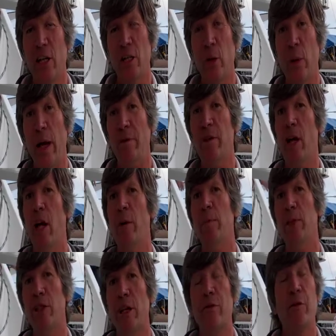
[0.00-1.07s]
So we have to
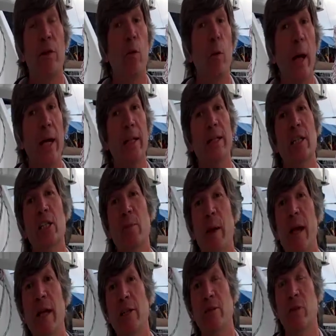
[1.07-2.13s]
compensate for the weight and the
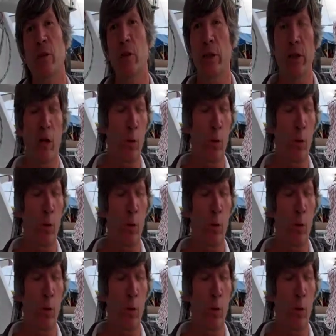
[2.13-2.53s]
space for,